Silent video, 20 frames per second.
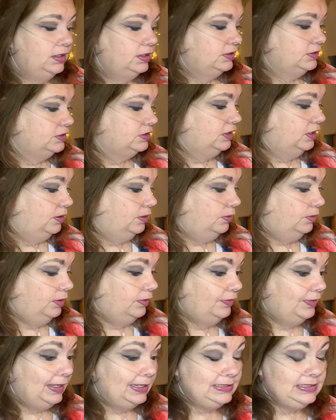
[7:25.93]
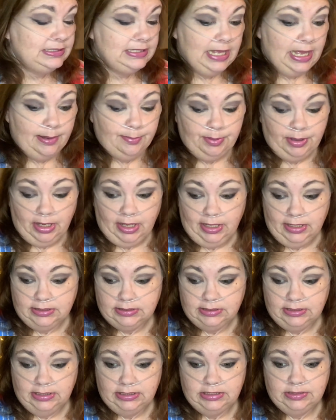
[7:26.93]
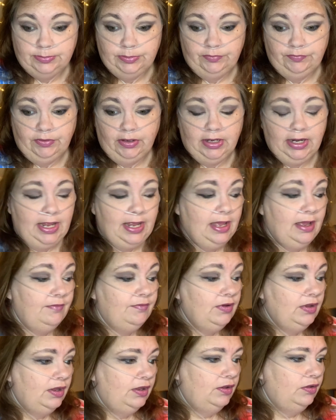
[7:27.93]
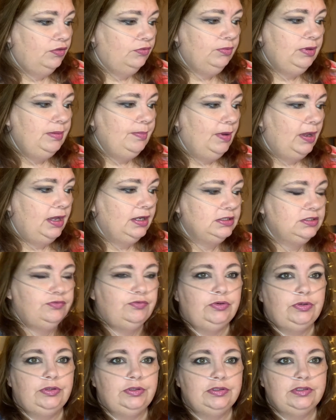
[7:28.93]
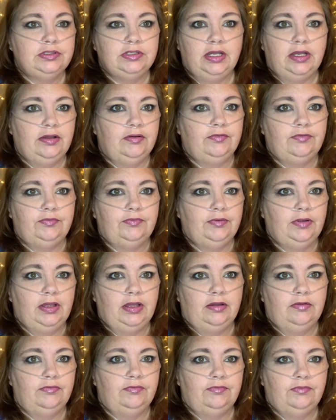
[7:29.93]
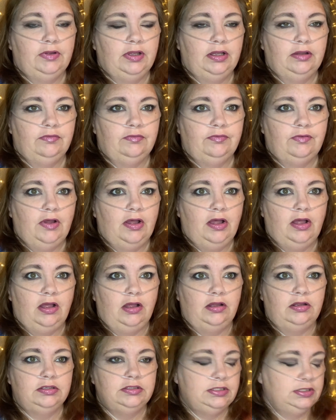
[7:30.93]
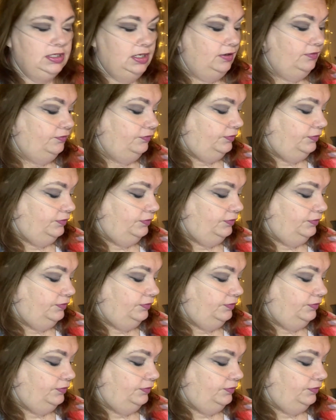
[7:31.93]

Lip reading: So that's that box. Let's move on. I have three box fulls of haul stuff.